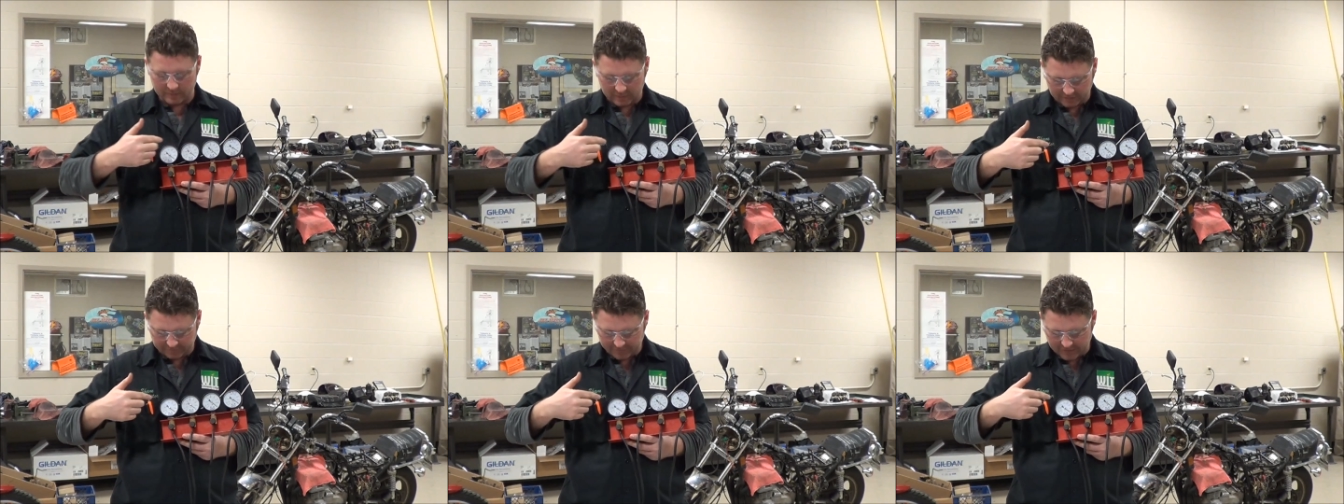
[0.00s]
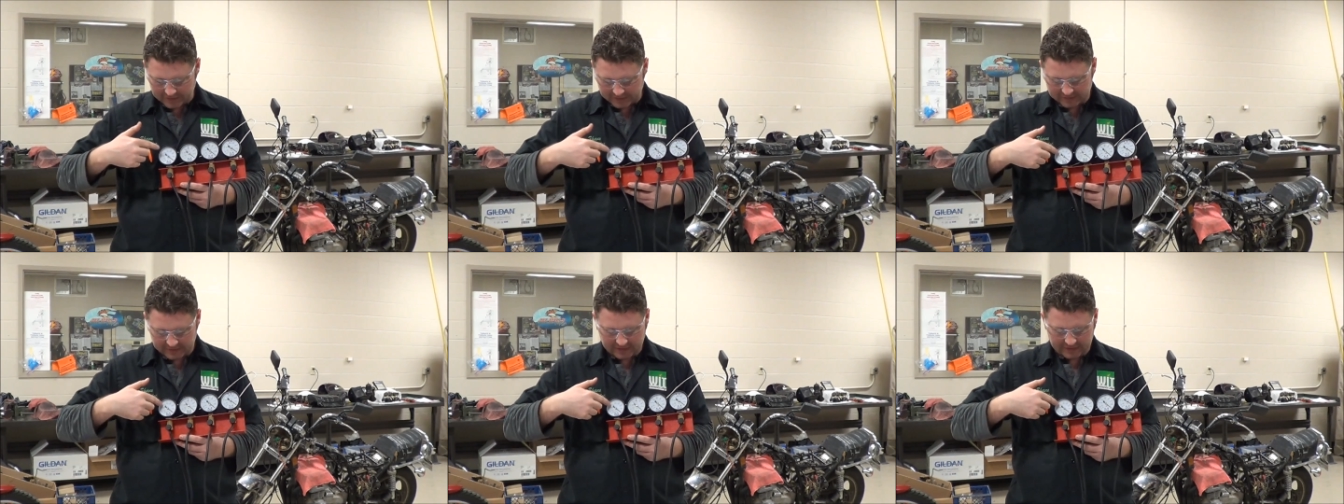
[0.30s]
But if
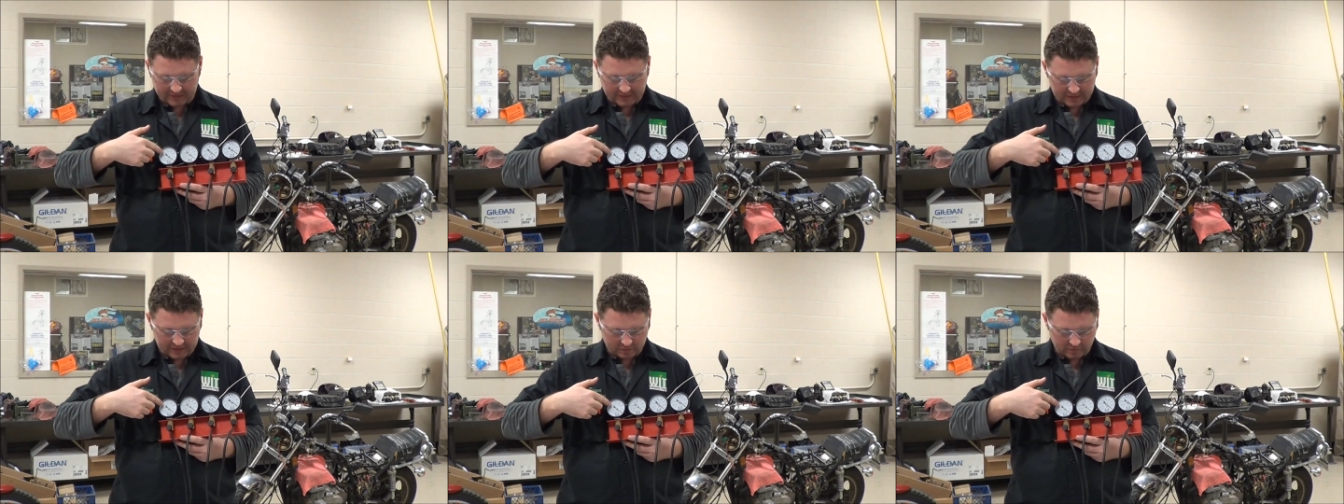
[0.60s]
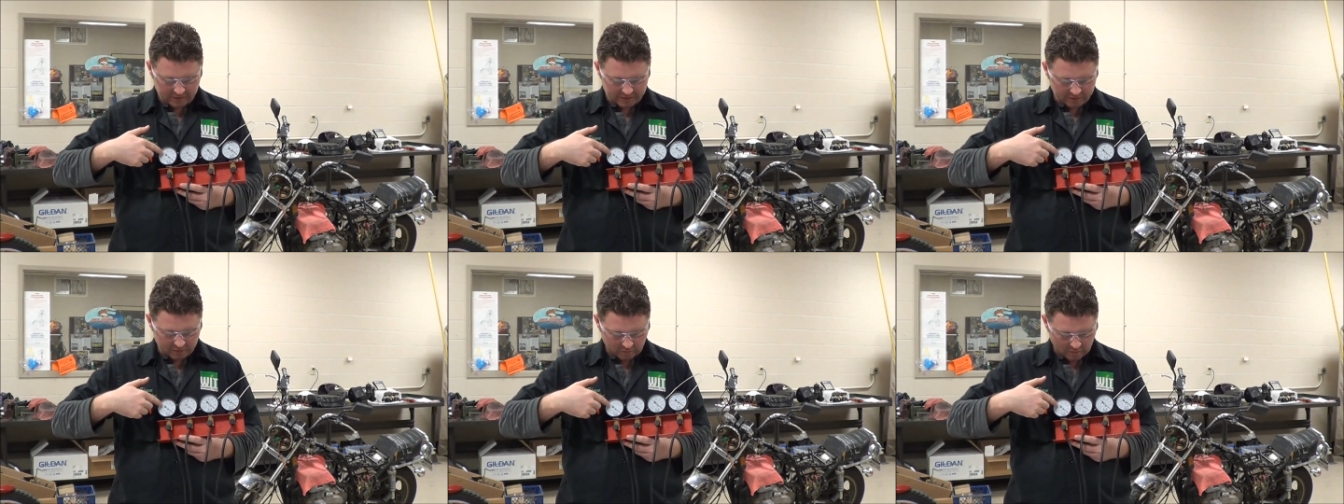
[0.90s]
I set this
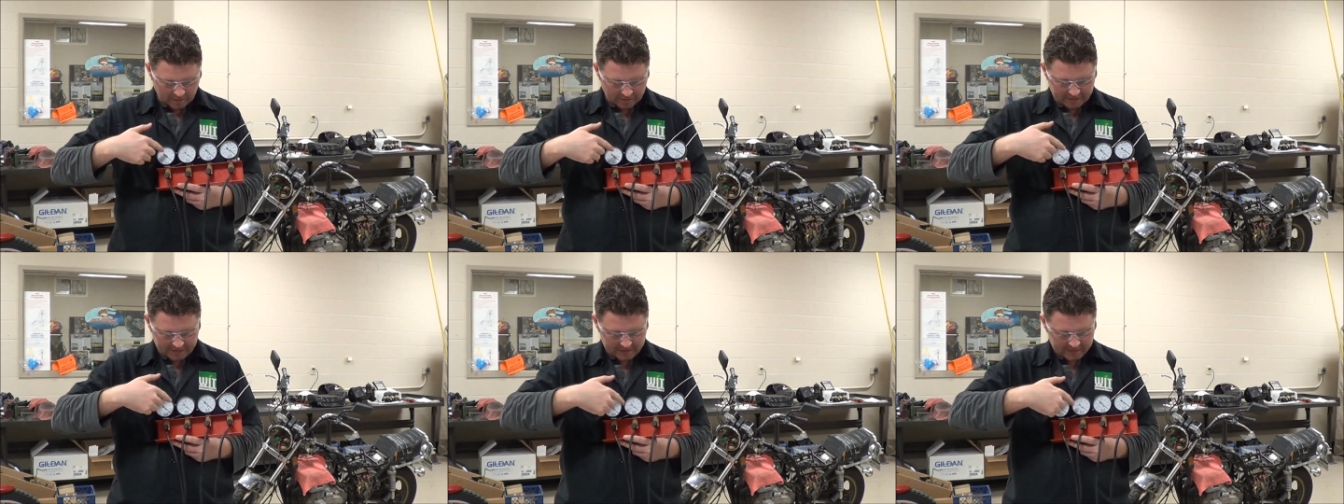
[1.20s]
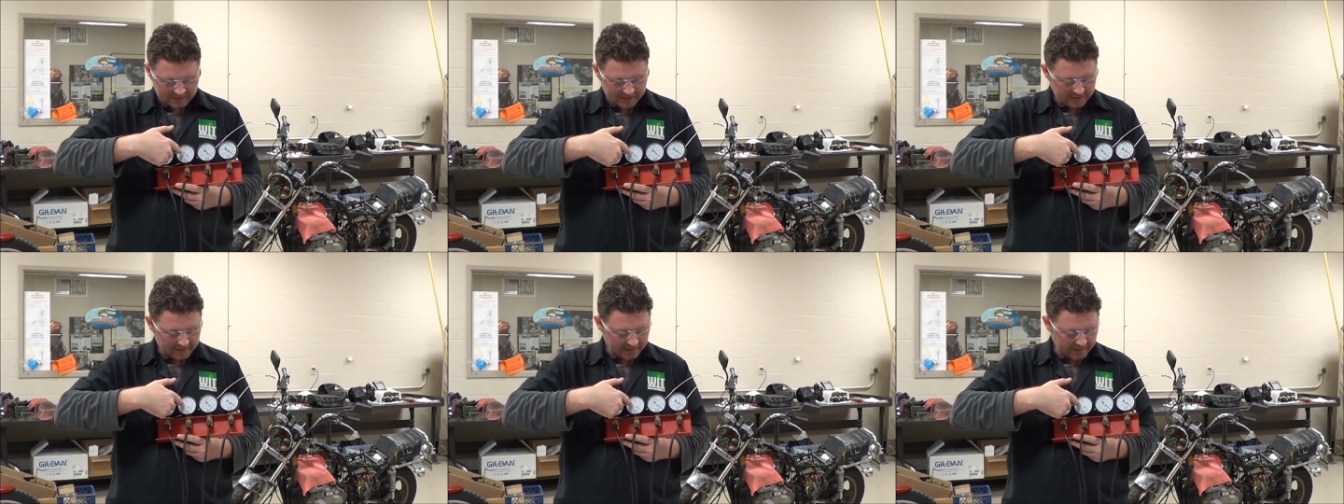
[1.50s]
one twenty,
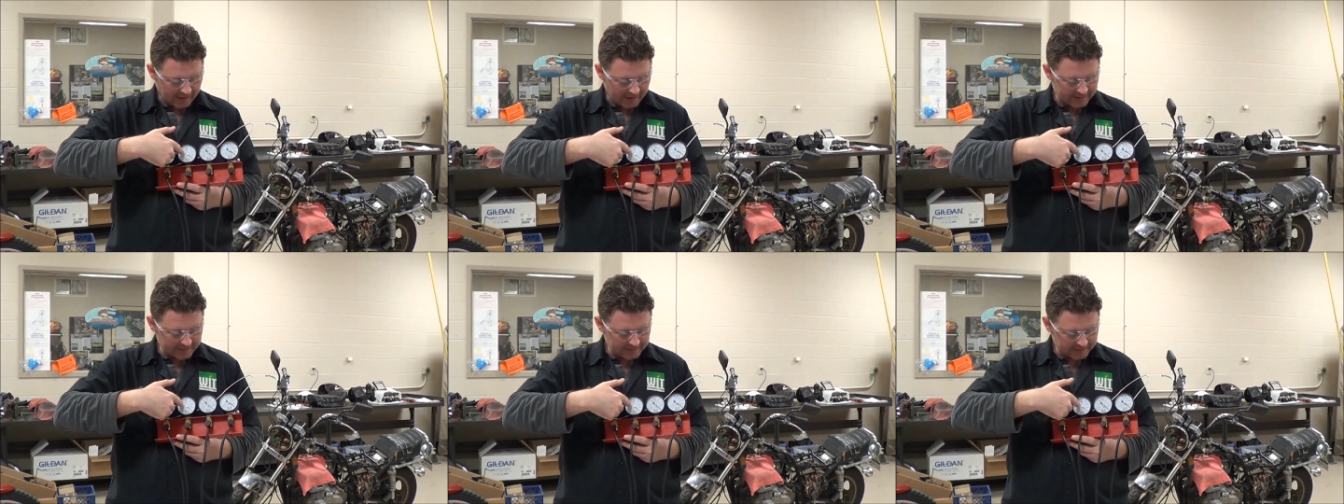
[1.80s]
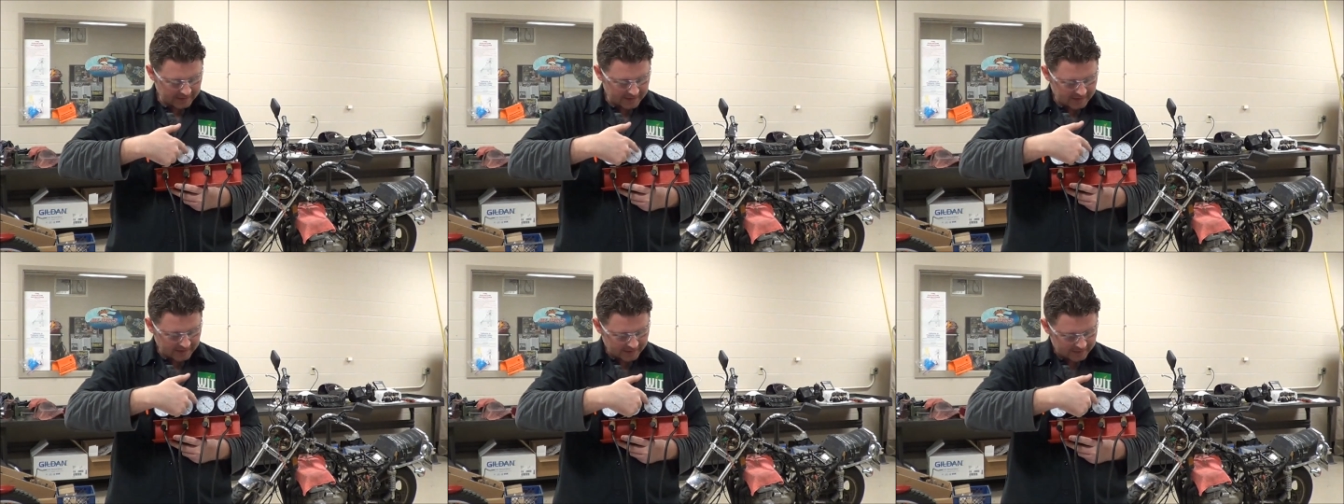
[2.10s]

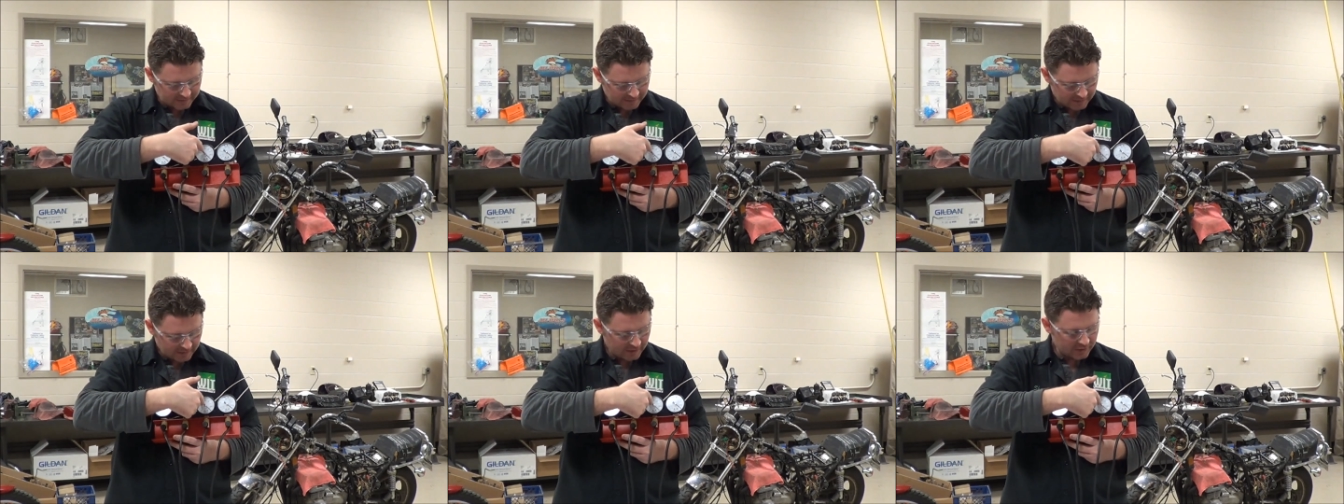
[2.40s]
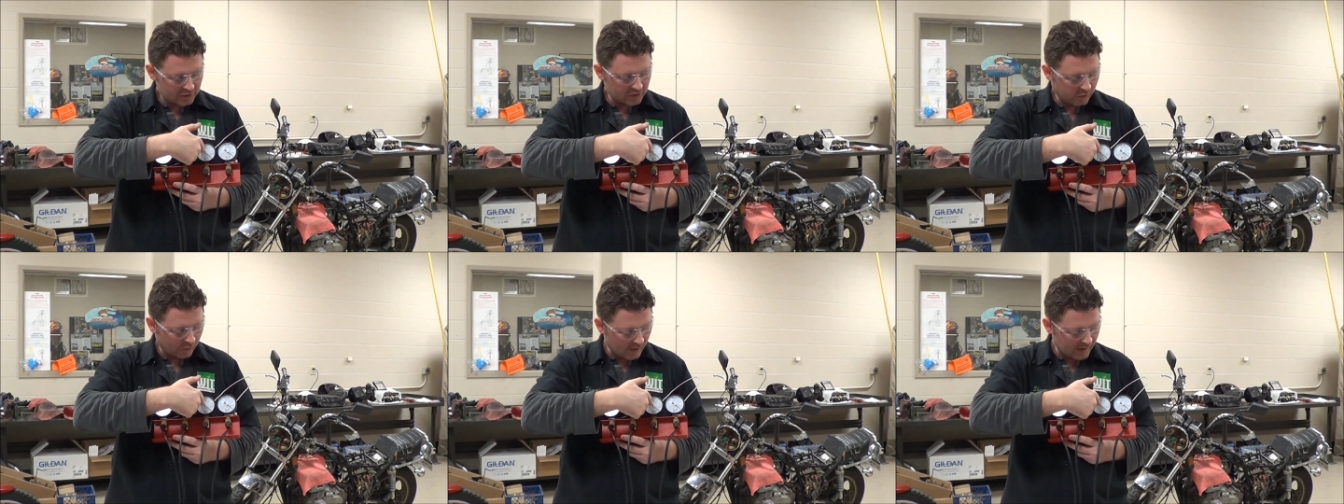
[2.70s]
nineteen,
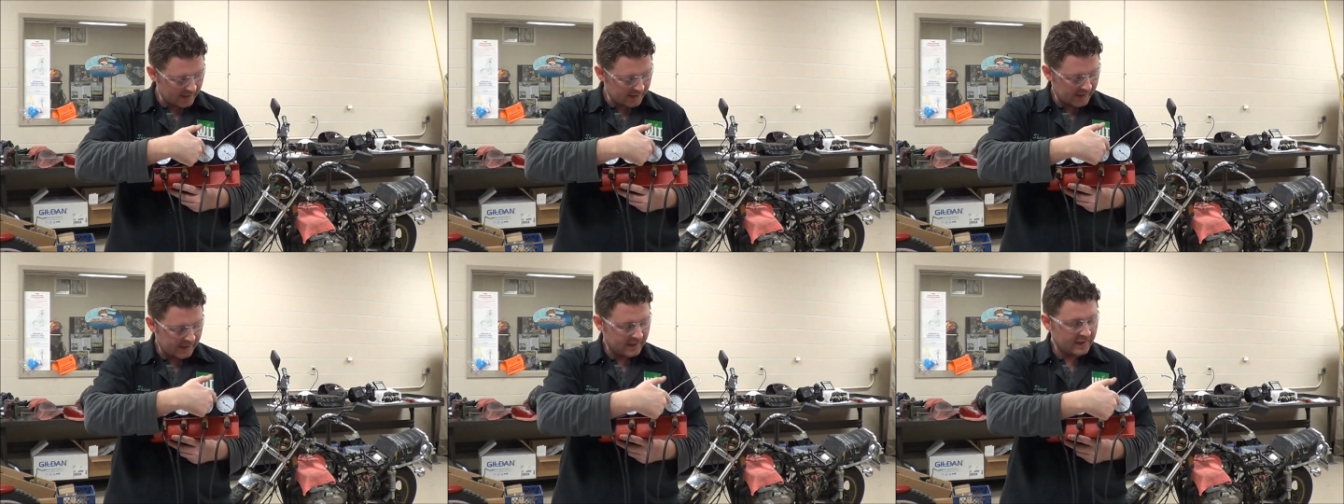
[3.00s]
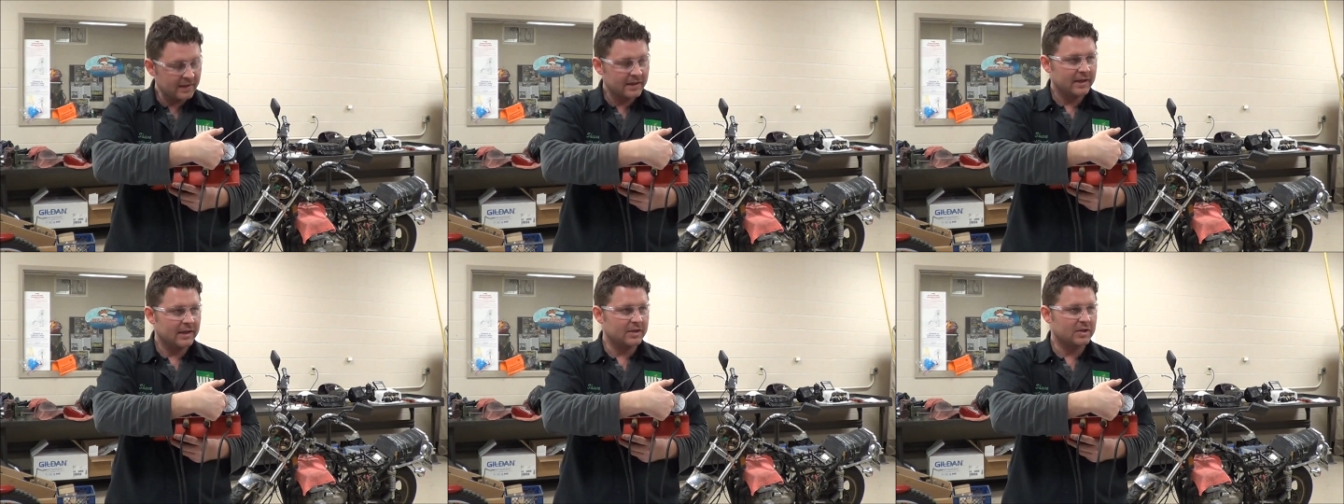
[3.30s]
twenty,
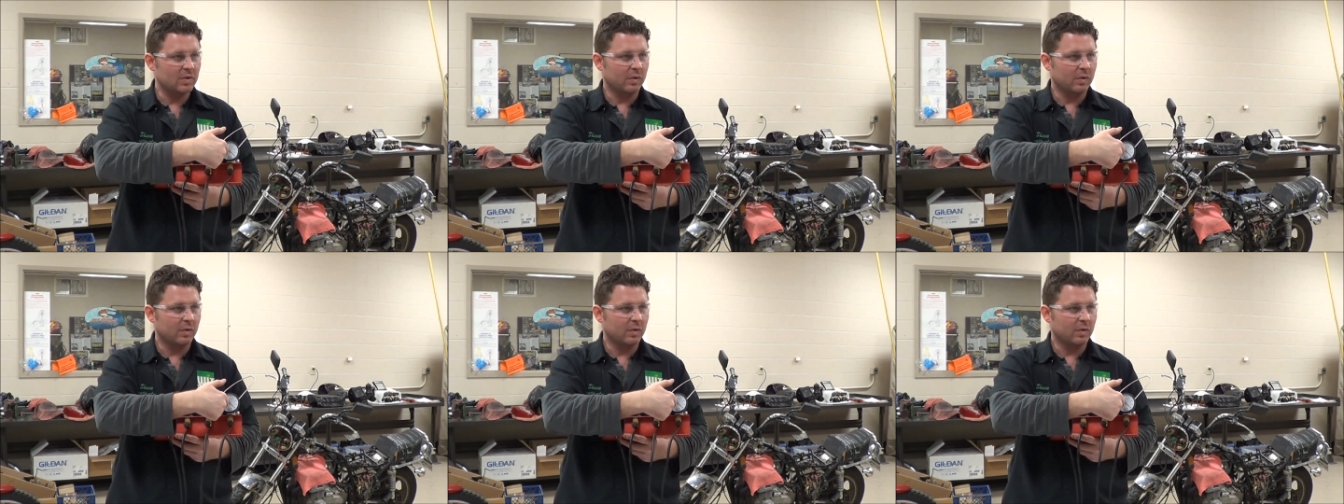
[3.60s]
and